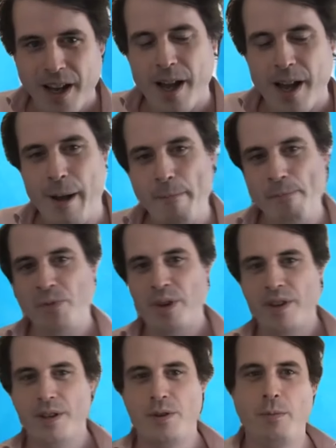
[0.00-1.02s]

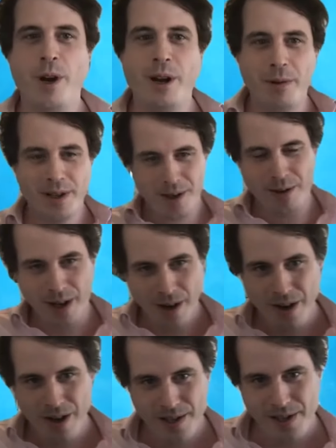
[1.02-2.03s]
The work we're doing
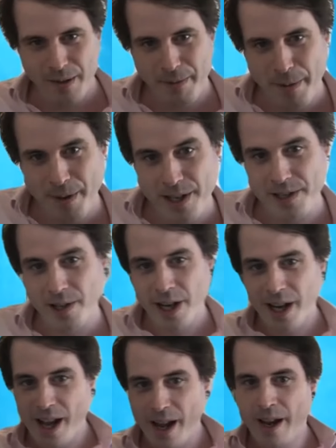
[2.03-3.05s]
on this at the moment is
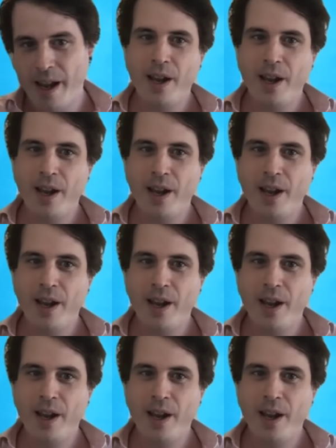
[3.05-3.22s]
looking at,